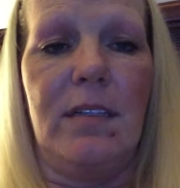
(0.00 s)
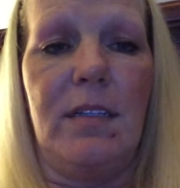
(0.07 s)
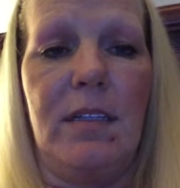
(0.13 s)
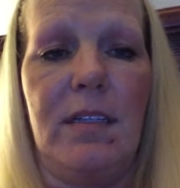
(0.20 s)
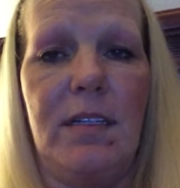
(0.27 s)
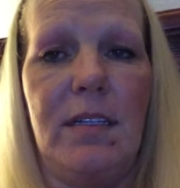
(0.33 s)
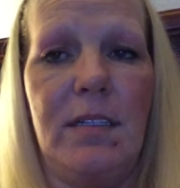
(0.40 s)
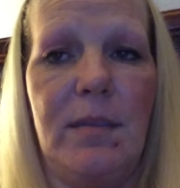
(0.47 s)

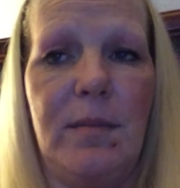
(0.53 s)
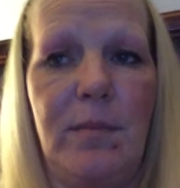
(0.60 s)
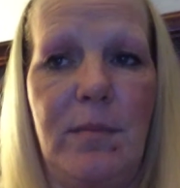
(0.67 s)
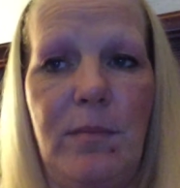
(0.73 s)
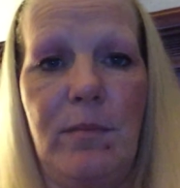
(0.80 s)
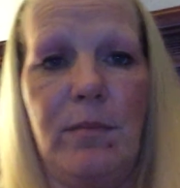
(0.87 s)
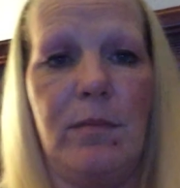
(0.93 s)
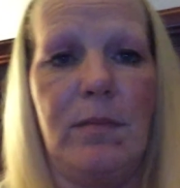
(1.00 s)
Um,
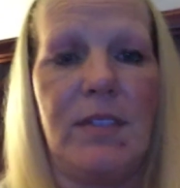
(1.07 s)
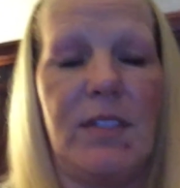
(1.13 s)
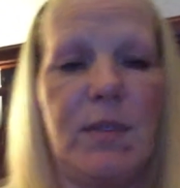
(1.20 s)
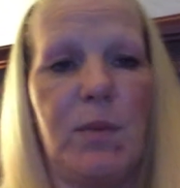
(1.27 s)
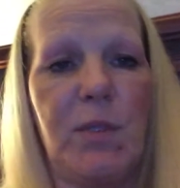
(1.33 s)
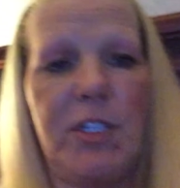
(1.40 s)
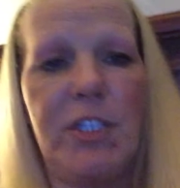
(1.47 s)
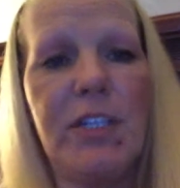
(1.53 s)
so
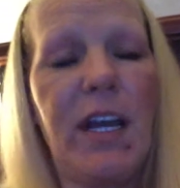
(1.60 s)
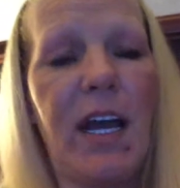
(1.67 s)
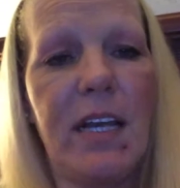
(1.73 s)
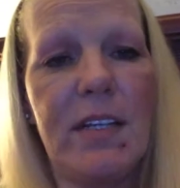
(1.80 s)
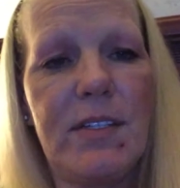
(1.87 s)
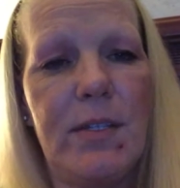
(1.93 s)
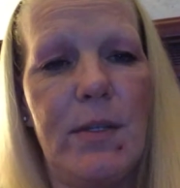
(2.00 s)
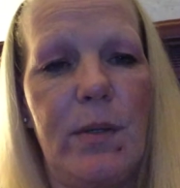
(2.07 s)
what are you
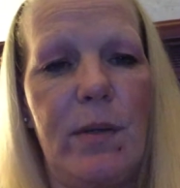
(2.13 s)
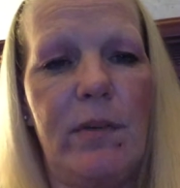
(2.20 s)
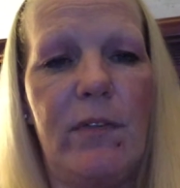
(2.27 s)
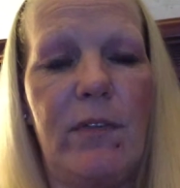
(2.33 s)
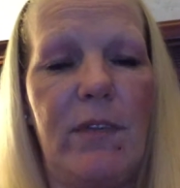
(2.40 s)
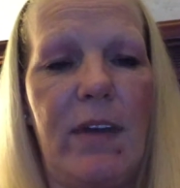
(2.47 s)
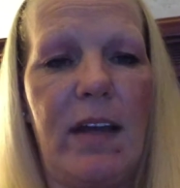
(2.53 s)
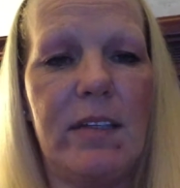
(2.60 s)
guys doing for
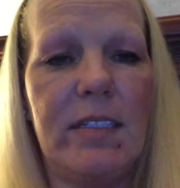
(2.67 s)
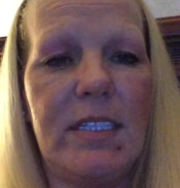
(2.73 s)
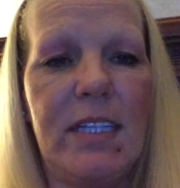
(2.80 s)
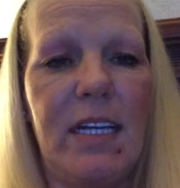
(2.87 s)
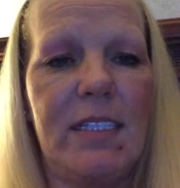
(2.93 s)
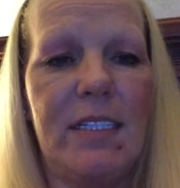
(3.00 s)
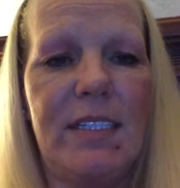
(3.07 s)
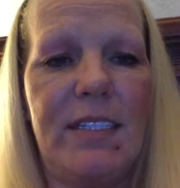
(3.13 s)

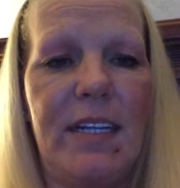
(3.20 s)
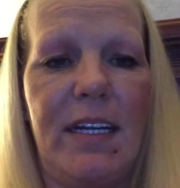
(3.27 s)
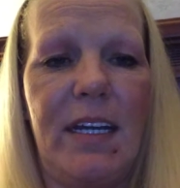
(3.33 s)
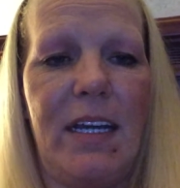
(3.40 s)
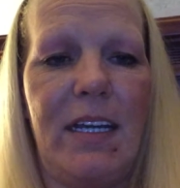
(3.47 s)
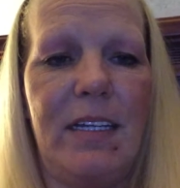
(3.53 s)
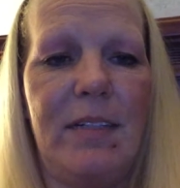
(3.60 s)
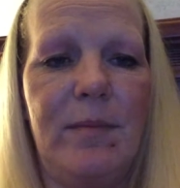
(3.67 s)
Valentine's today?